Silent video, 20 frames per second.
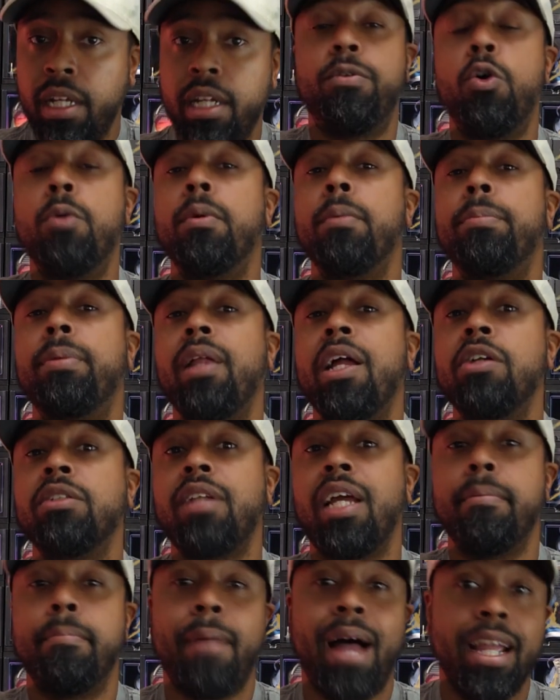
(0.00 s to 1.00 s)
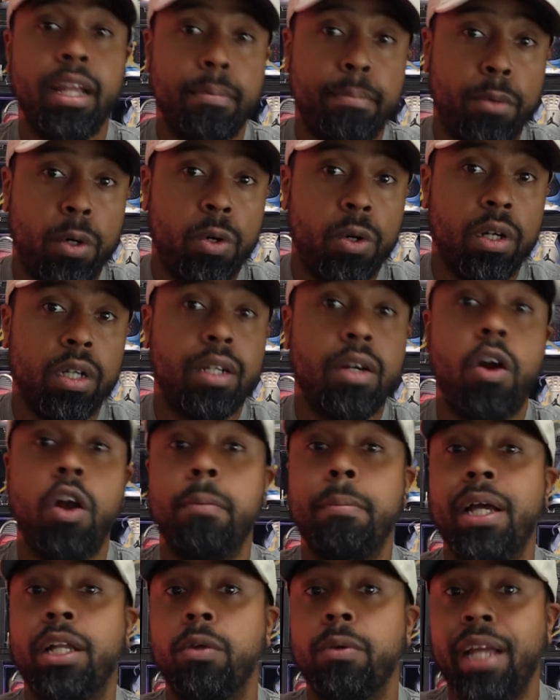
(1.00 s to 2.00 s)
Former players like Maya Moore,
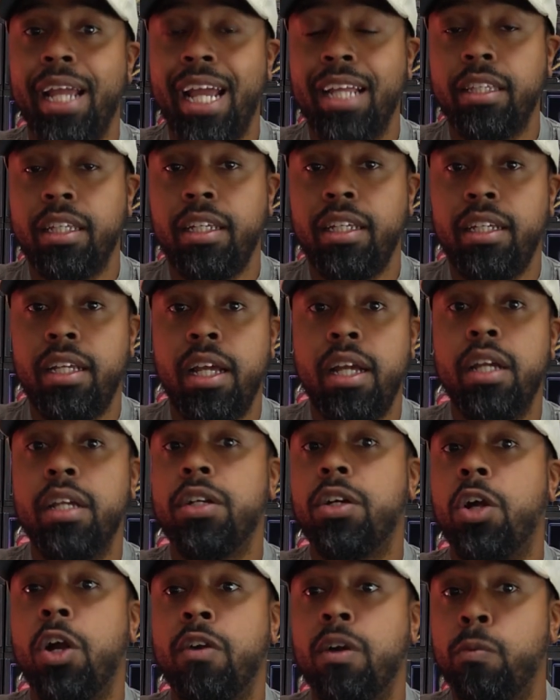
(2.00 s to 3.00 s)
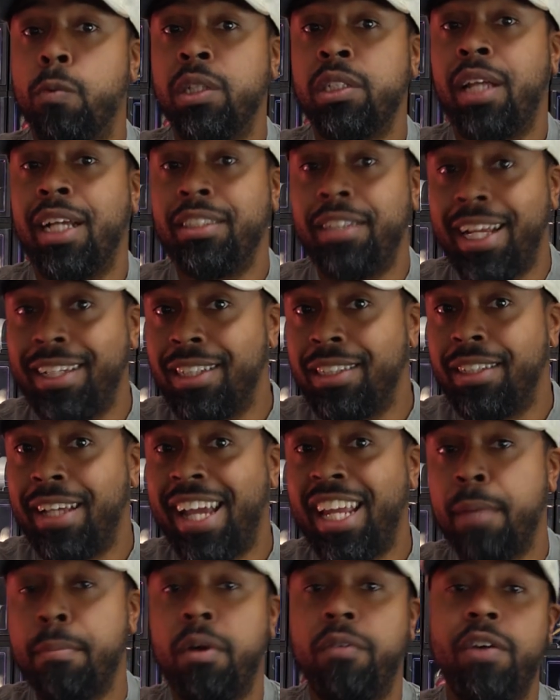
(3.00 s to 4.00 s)
Carmelo Anthony, current ones like Jason
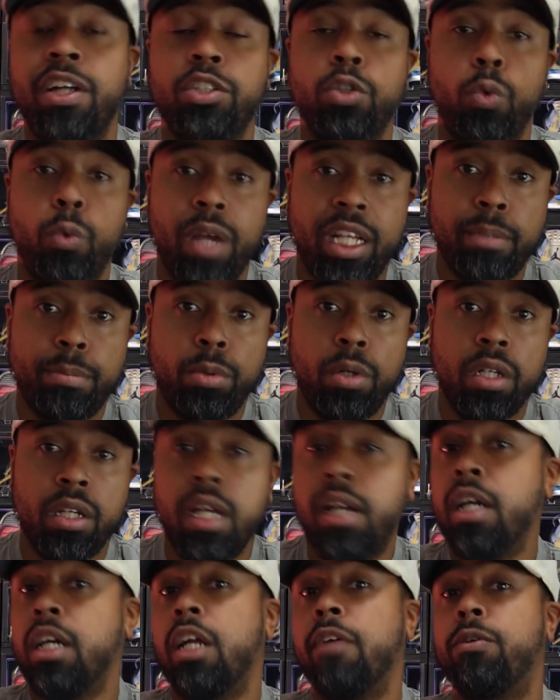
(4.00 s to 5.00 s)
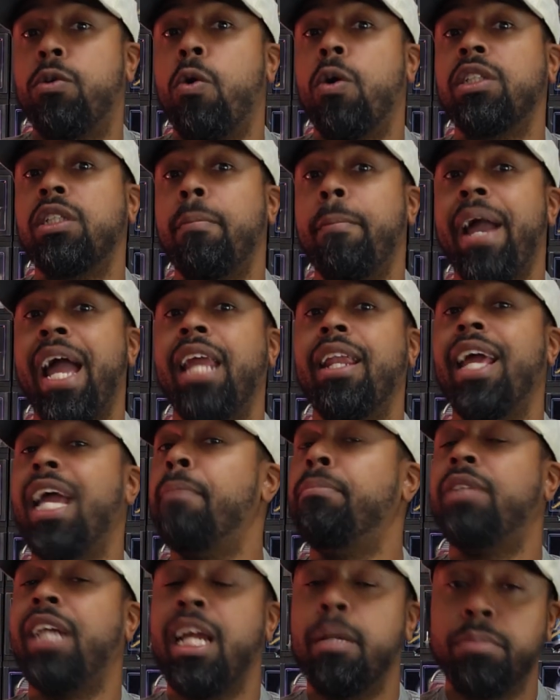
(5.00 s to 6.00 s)
Tatum and Russell Westbrook, of course, the man MJ